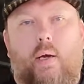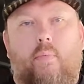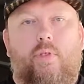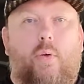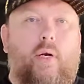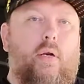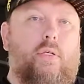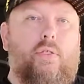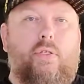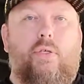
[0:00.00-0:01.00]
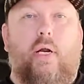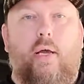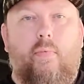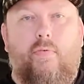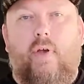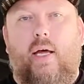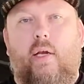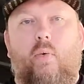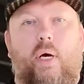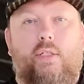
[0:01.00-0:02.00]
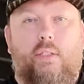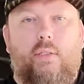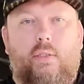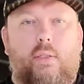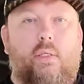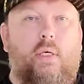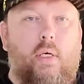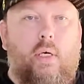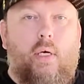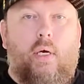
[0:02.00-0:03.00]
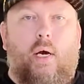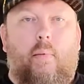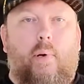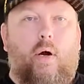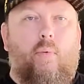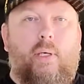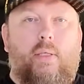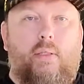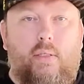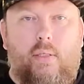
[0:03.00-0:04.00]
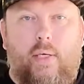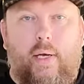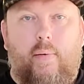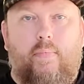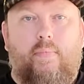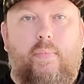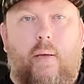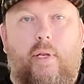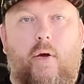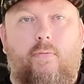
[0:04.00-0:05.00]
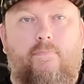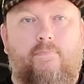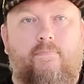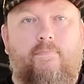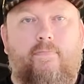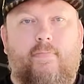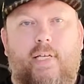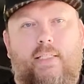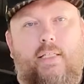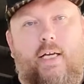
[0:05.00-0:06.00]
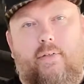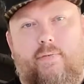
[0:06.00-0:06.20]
So I encourage you to try them. If you got any questions, by all means, let me know. Thanks a lot.